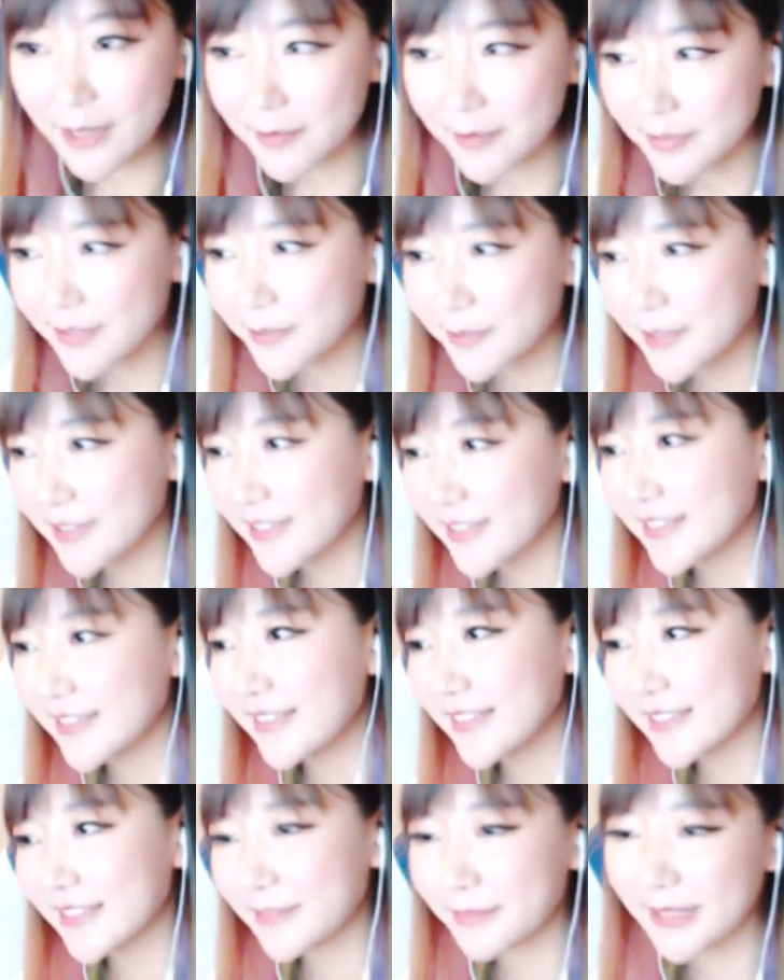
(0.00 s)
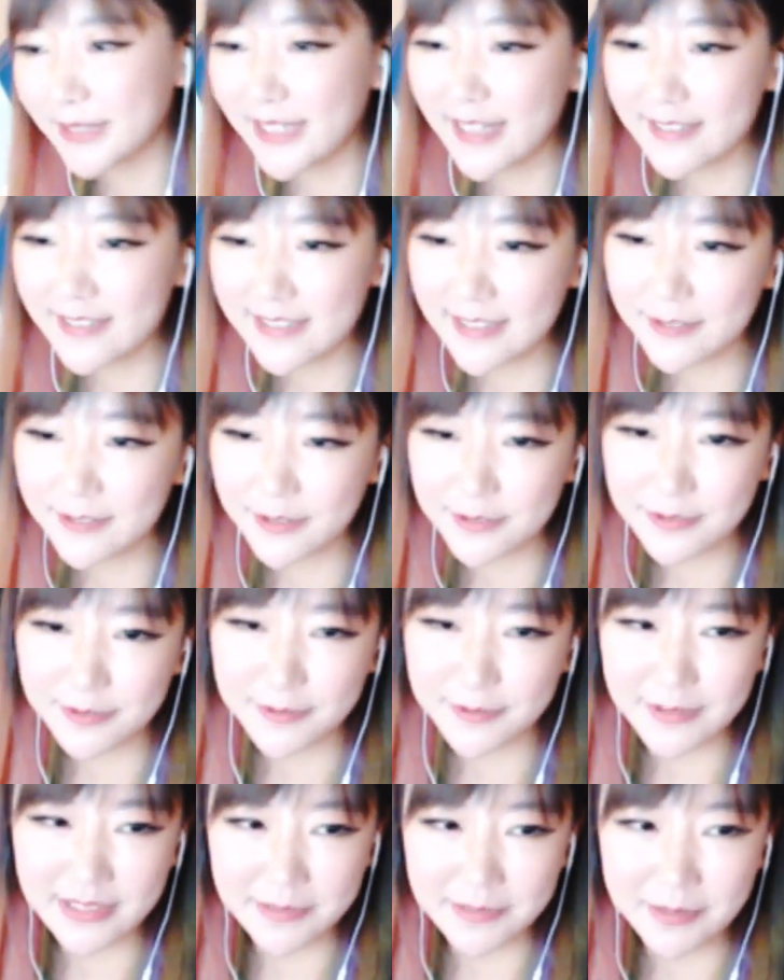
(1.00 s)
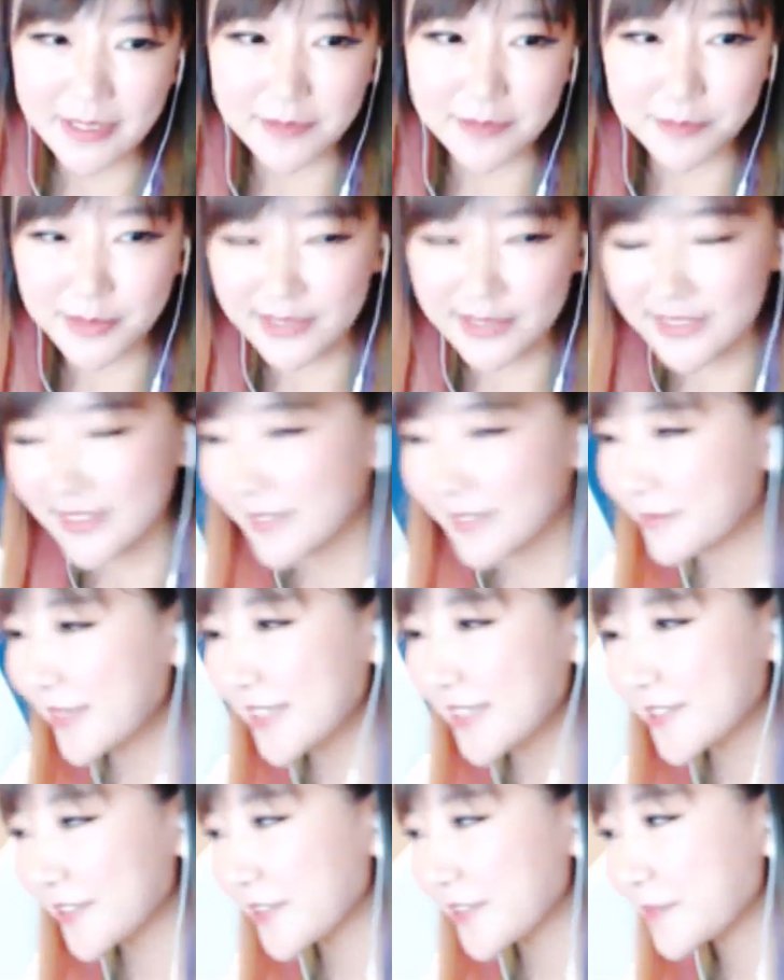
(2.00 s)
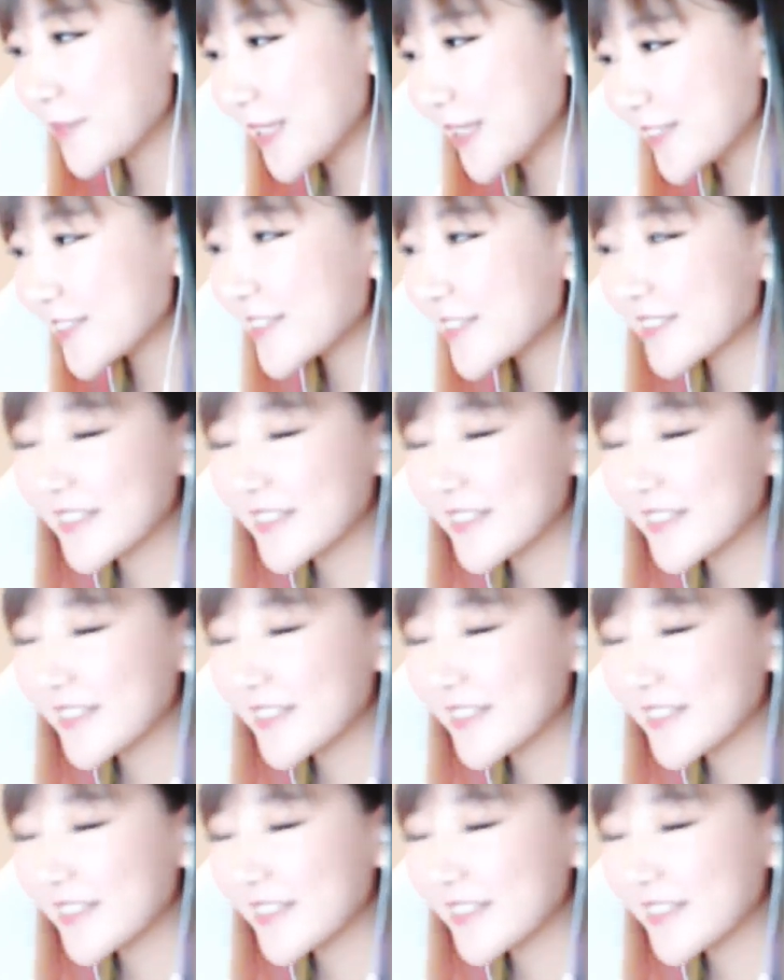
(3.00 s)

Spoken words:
reasons is because I don't really compete in major much,